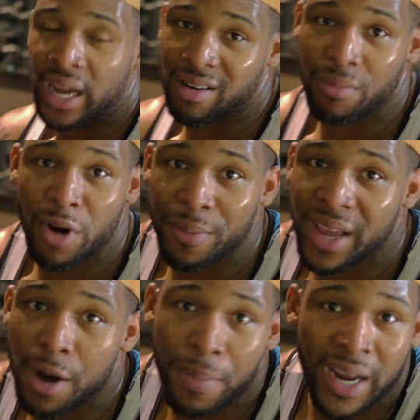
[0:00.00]
He never brung
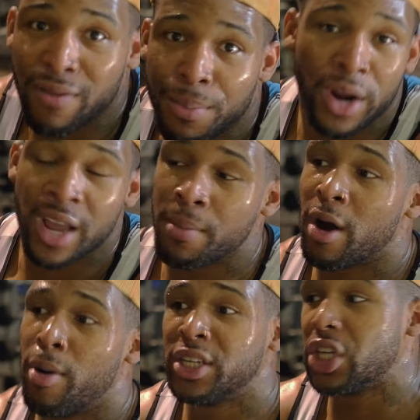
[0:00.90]
me up, I never brung
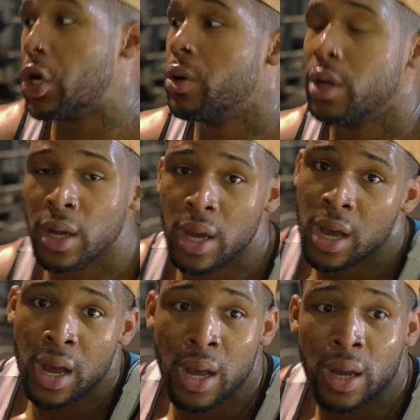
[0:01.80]
him up. So,
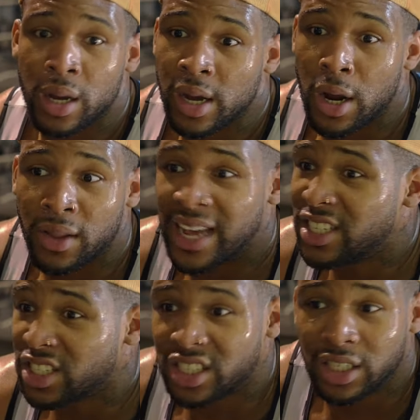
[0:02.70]
you know,
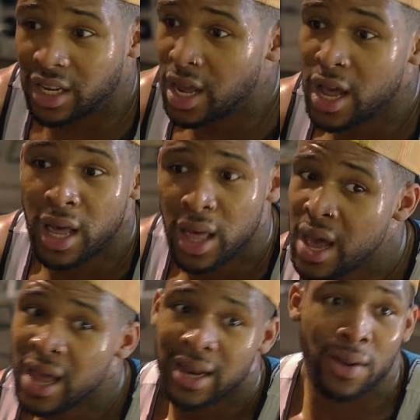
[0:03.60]
they were
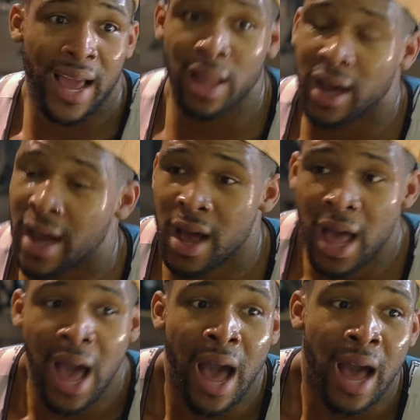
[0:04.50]
like, look,
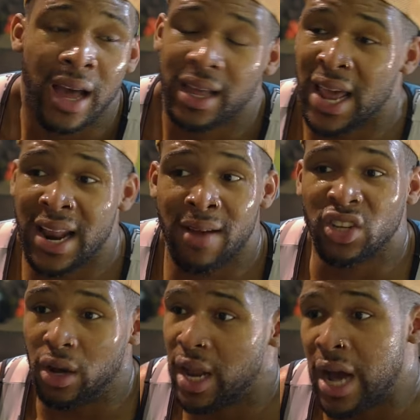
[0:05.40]
they
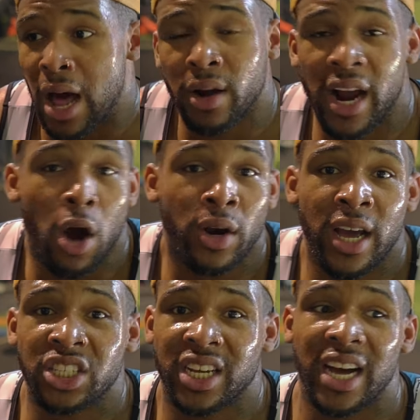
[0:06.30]
were talking, like, I don't care,
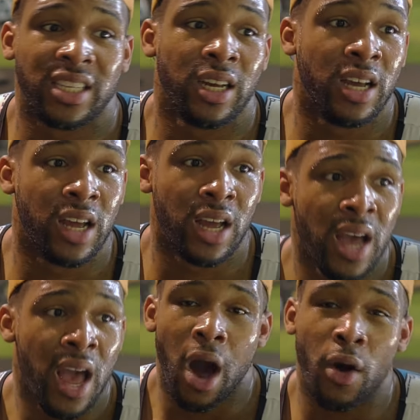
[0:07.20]
Odell's your cousin.
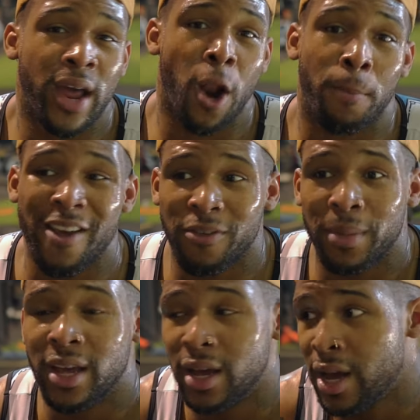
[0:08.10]
Odell don't play
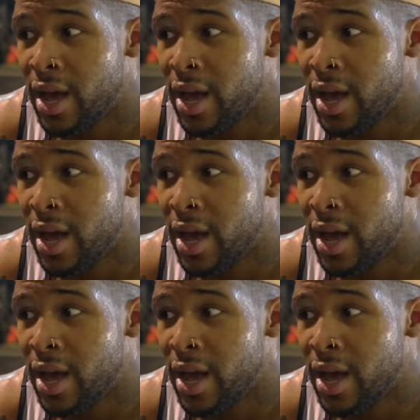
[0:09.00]
for me.